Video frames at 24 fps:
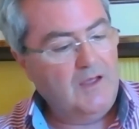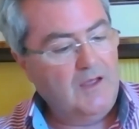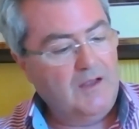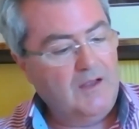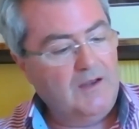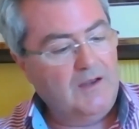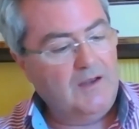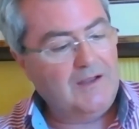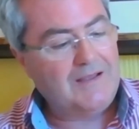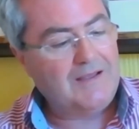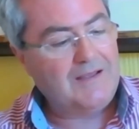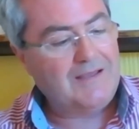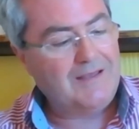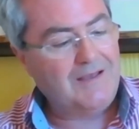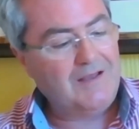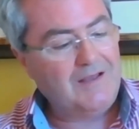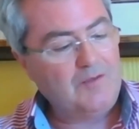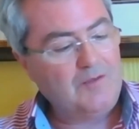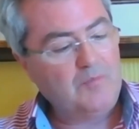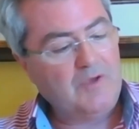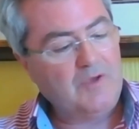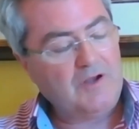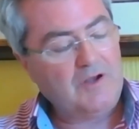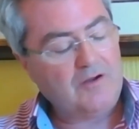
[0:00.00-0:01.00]

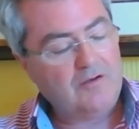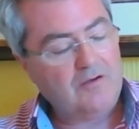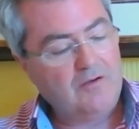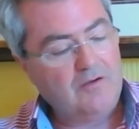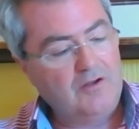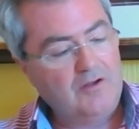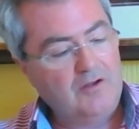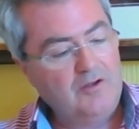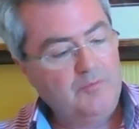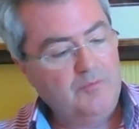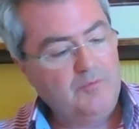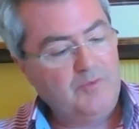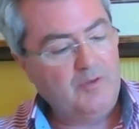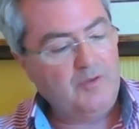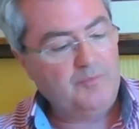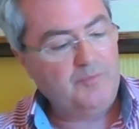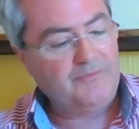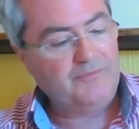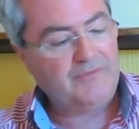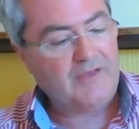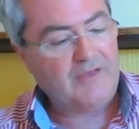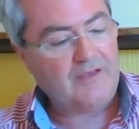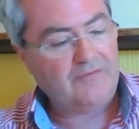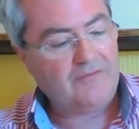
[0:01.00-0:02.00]
Lacan might call him an
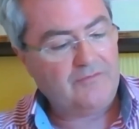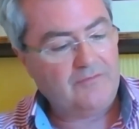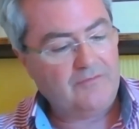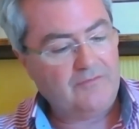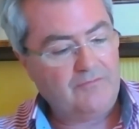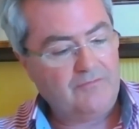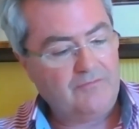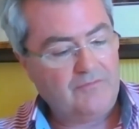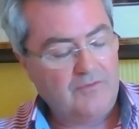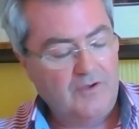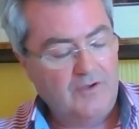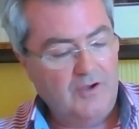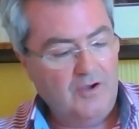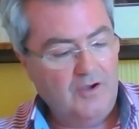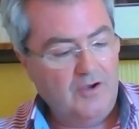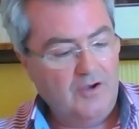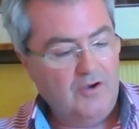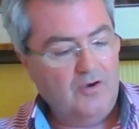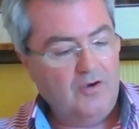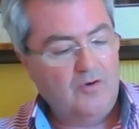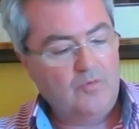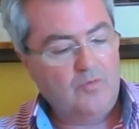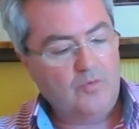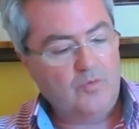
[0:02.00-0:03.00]
obsessive,
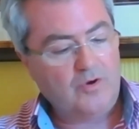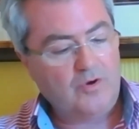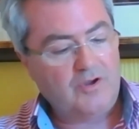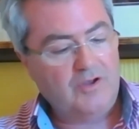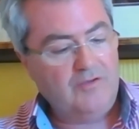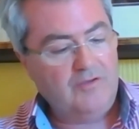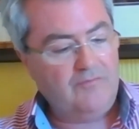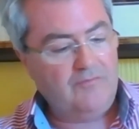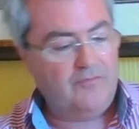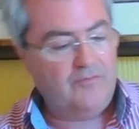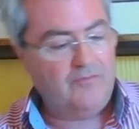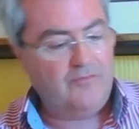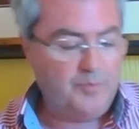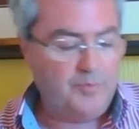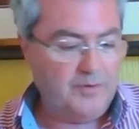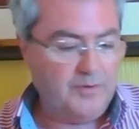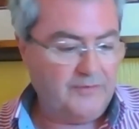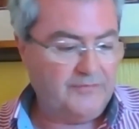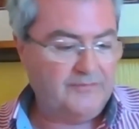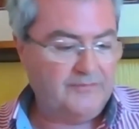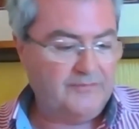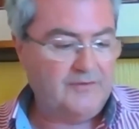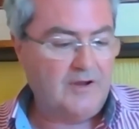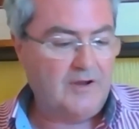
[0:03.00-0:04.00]
working for
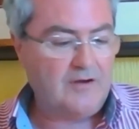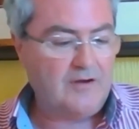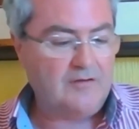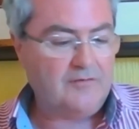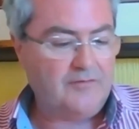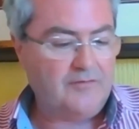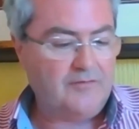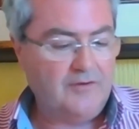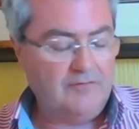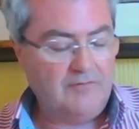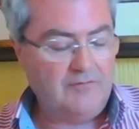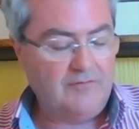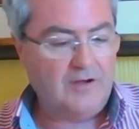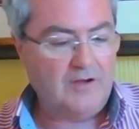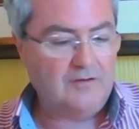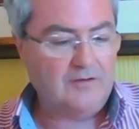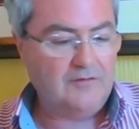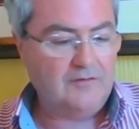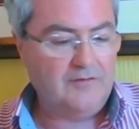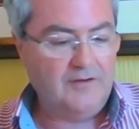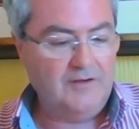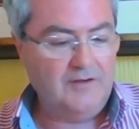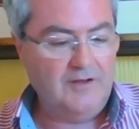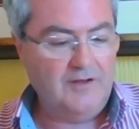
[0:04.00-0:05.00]
posterity rather
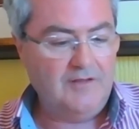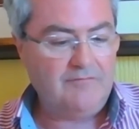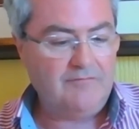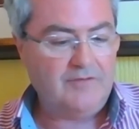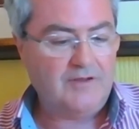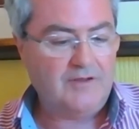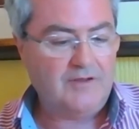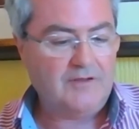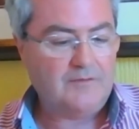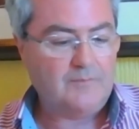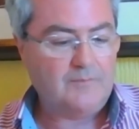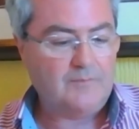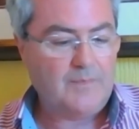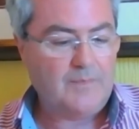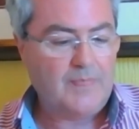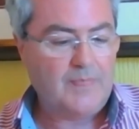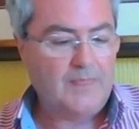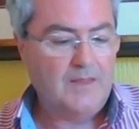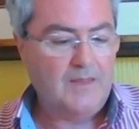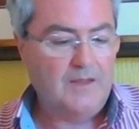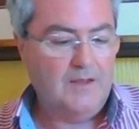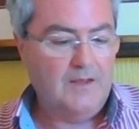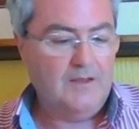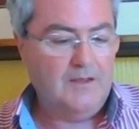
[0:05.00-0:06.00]
than living.
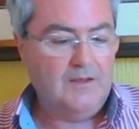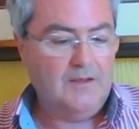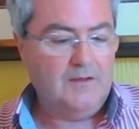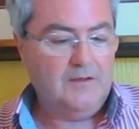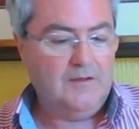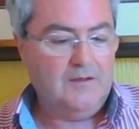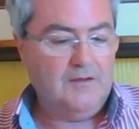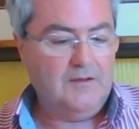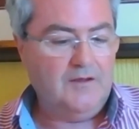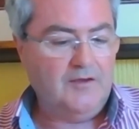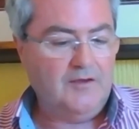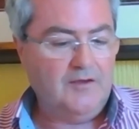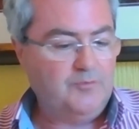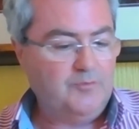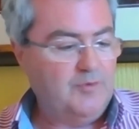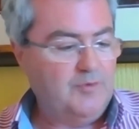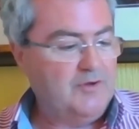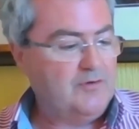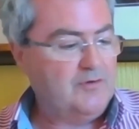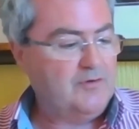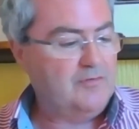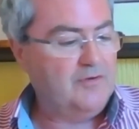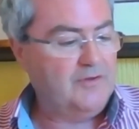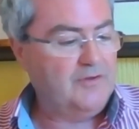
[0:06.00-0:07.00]
He has
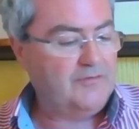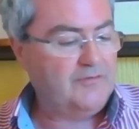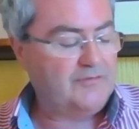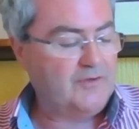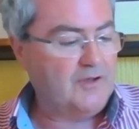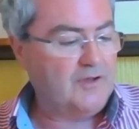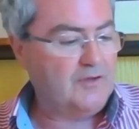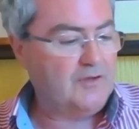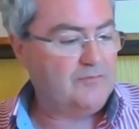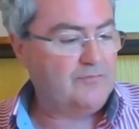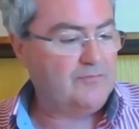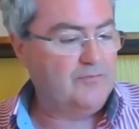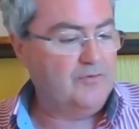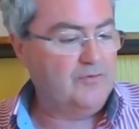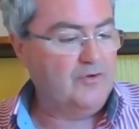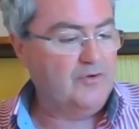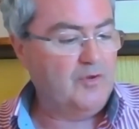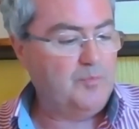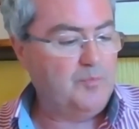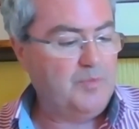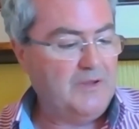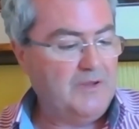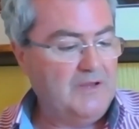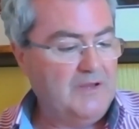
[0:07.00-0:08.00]
been criticized for
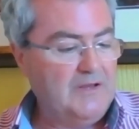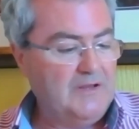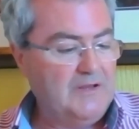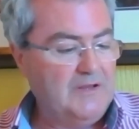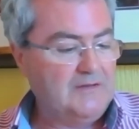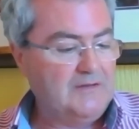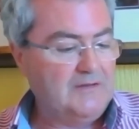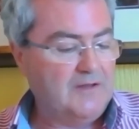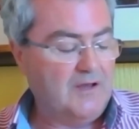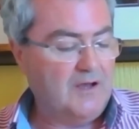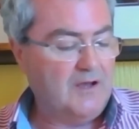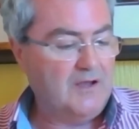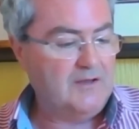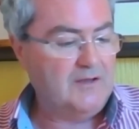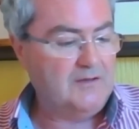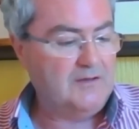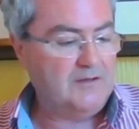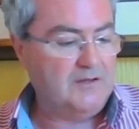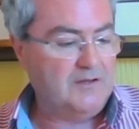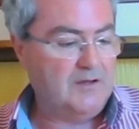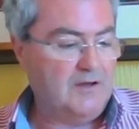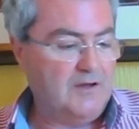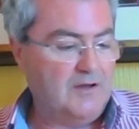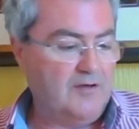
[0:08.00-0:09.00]
underpinning the
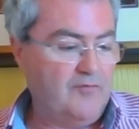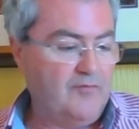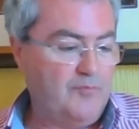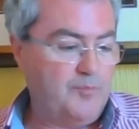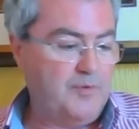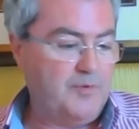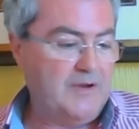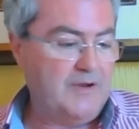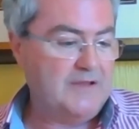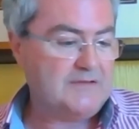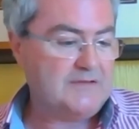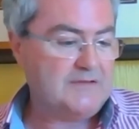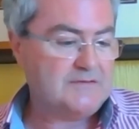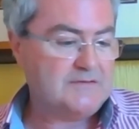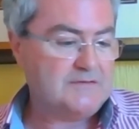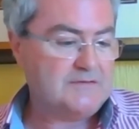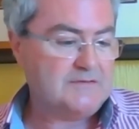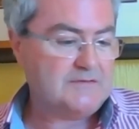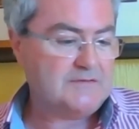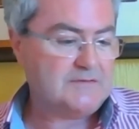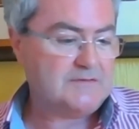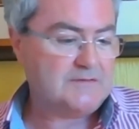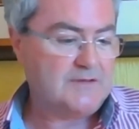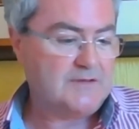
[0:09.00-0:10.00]
idea of
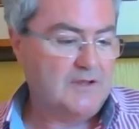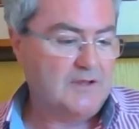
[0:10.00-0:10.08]
presence,